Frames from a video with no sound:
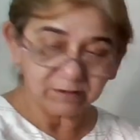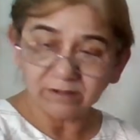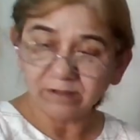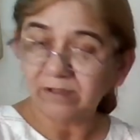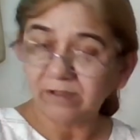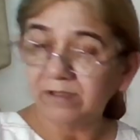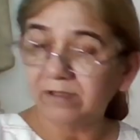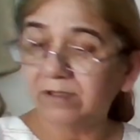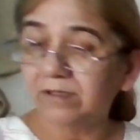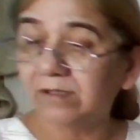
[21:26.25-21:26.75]

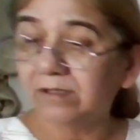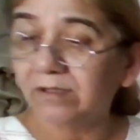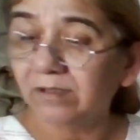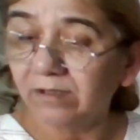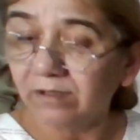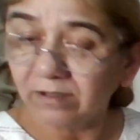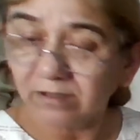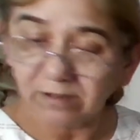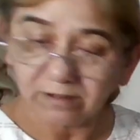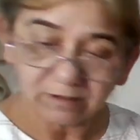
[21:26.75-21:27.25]

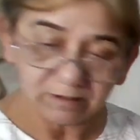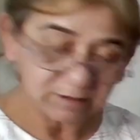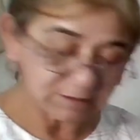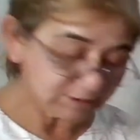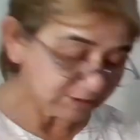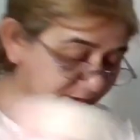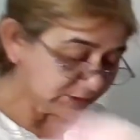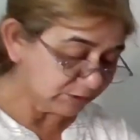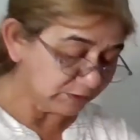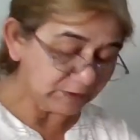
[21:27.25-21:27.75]

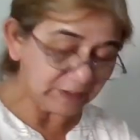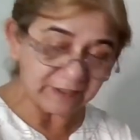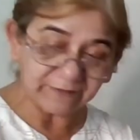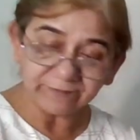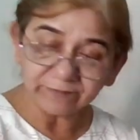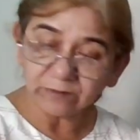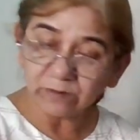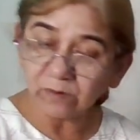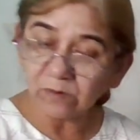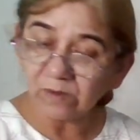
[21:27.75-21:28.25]
Still have
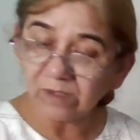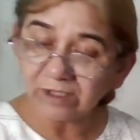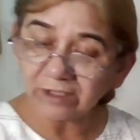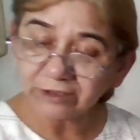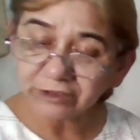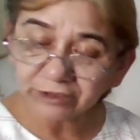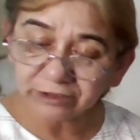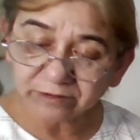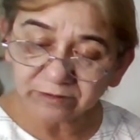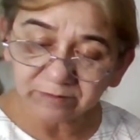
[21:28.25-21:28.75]
to
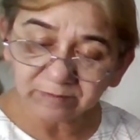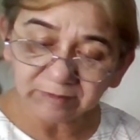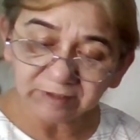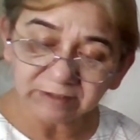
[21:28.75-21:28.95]
wash them.